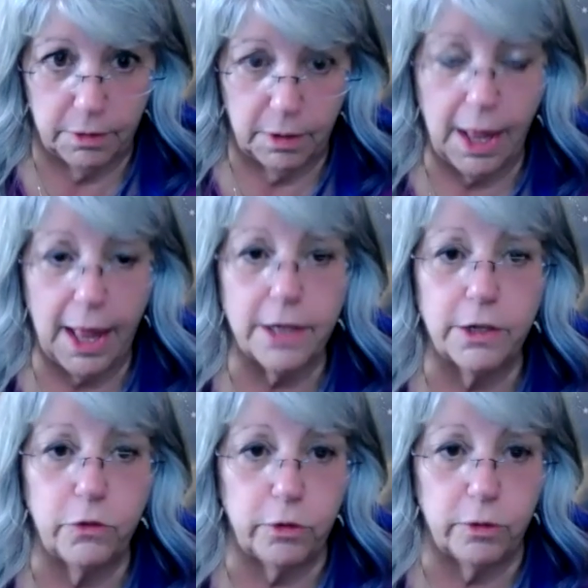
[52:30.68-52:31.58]
how to
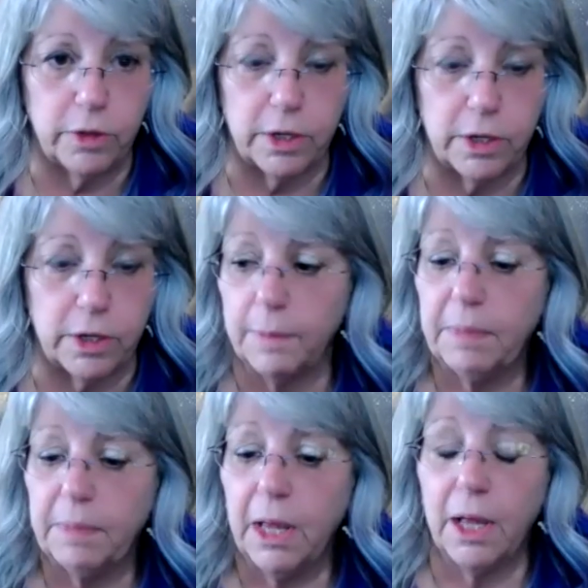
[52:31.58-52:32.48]
do this.
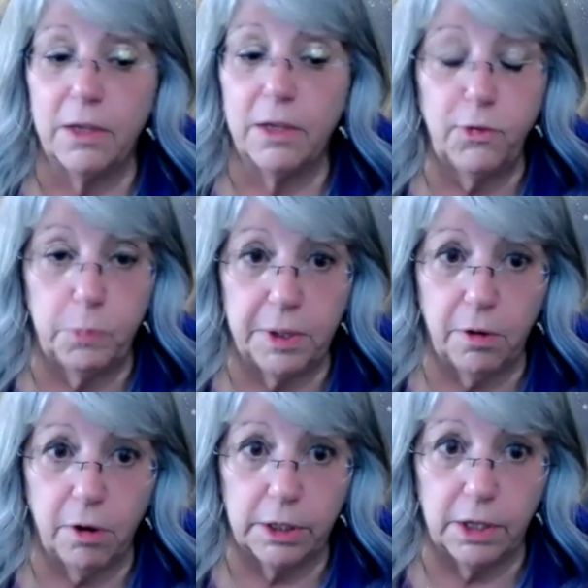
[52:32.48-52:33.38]
And this has been a
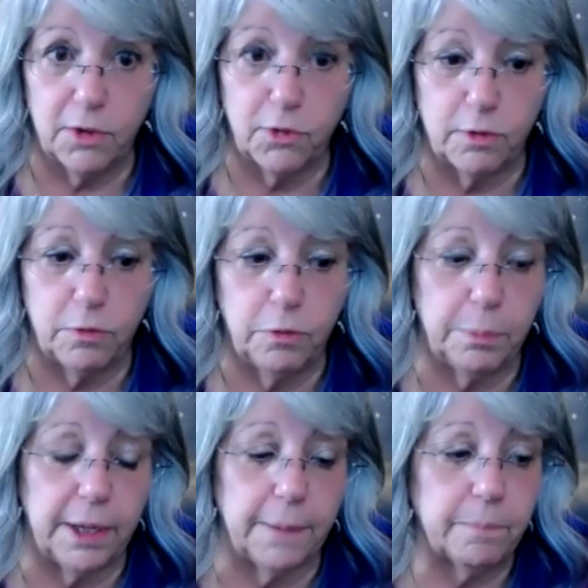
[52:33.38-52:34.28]
hard lesson for
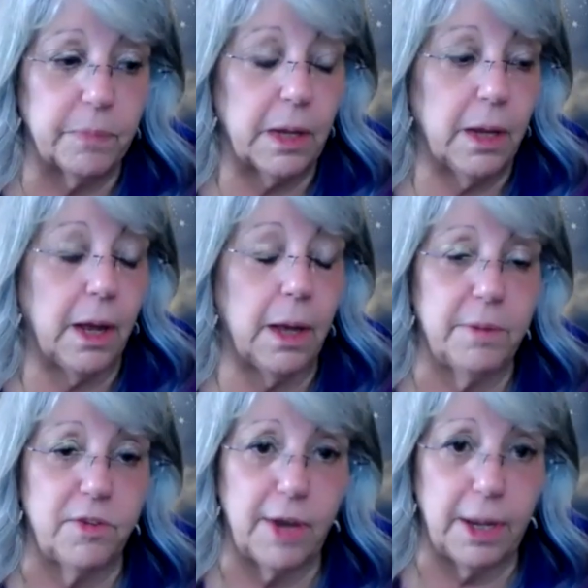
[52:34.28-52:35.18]
me. I'm a
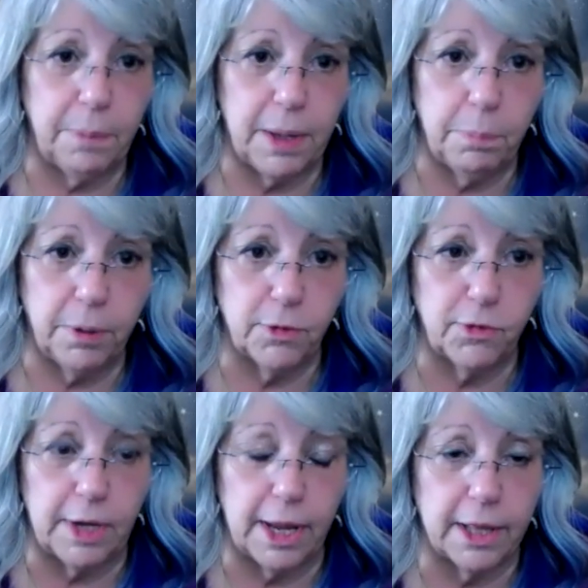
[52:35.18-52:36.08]
type A
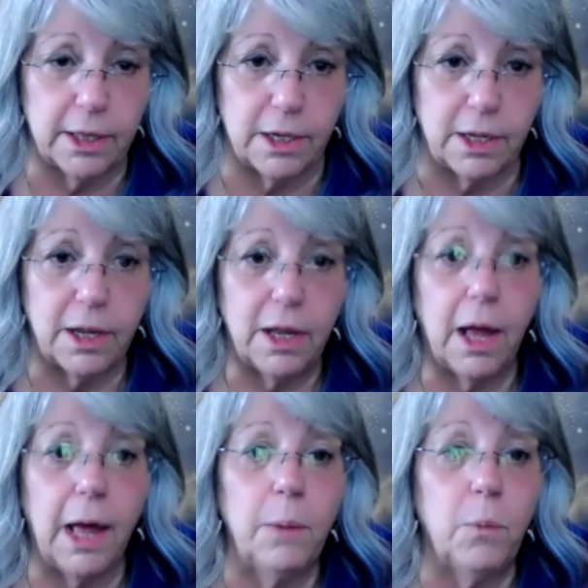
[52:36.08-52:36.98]
personality.
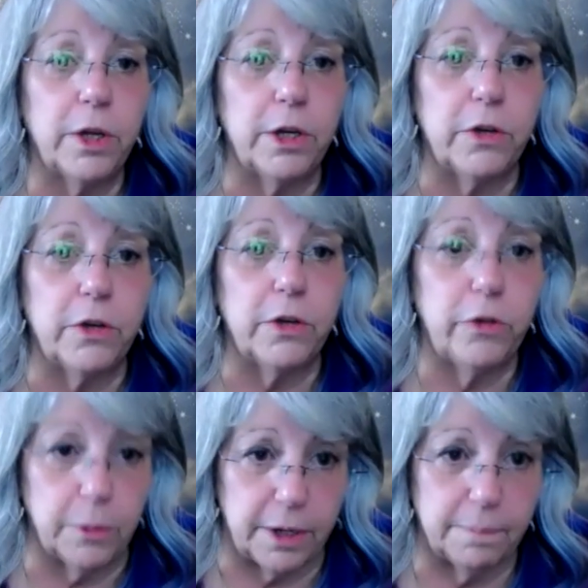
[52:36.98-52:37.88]
I want to do it.
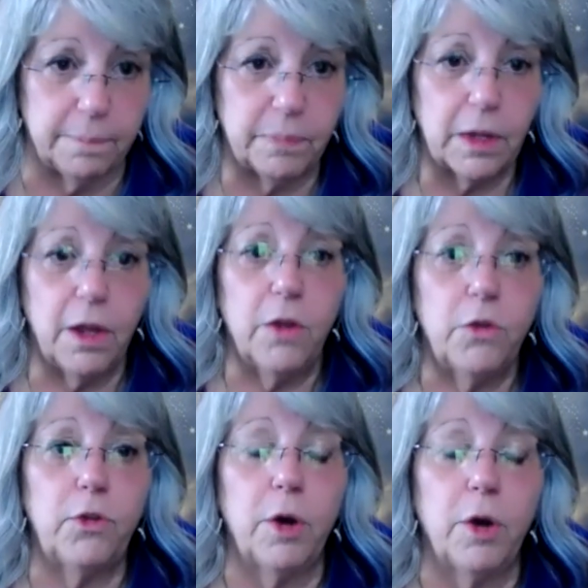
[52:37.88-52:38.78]

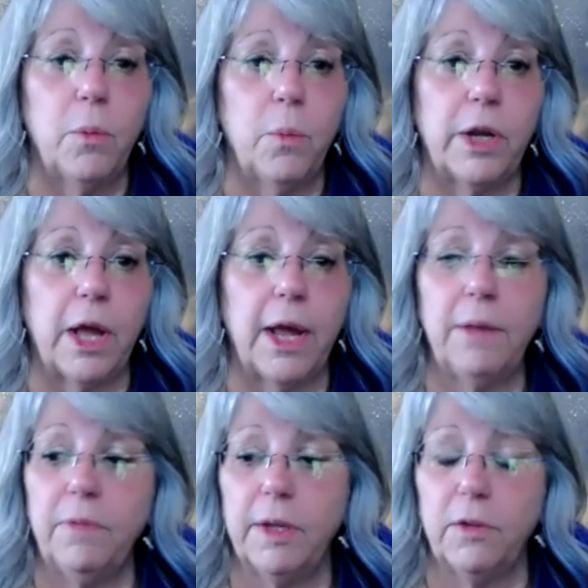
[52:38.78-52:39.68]
So when I
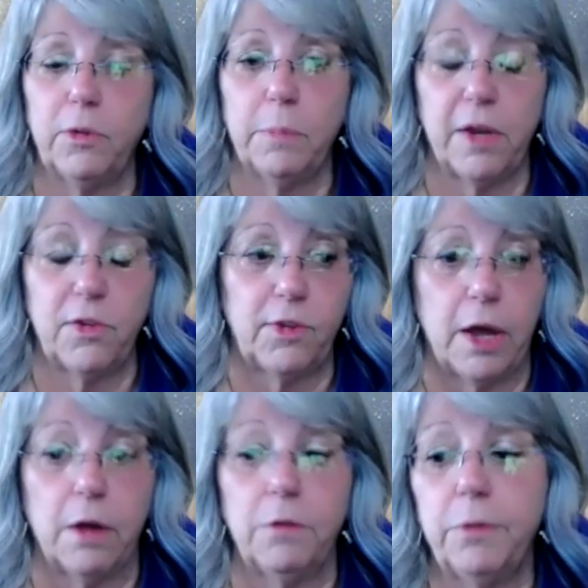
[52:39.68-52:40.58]
think to
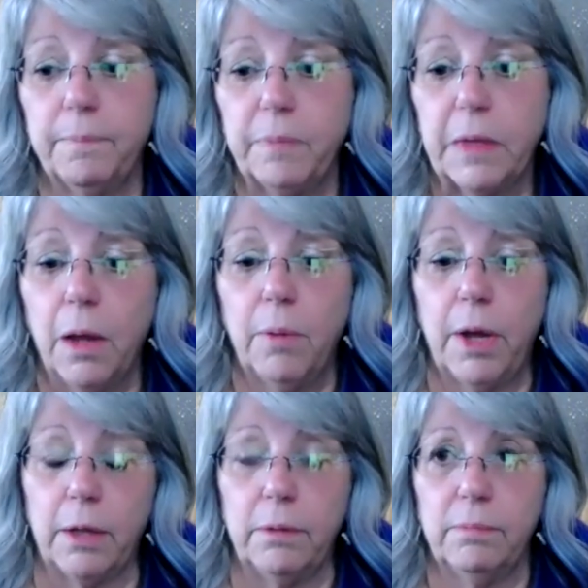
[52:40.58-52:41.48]
myself,
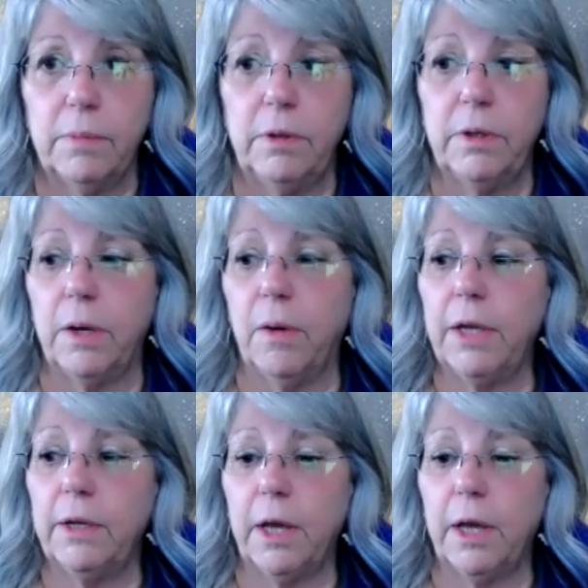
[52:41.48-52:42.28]
well, you know, I'd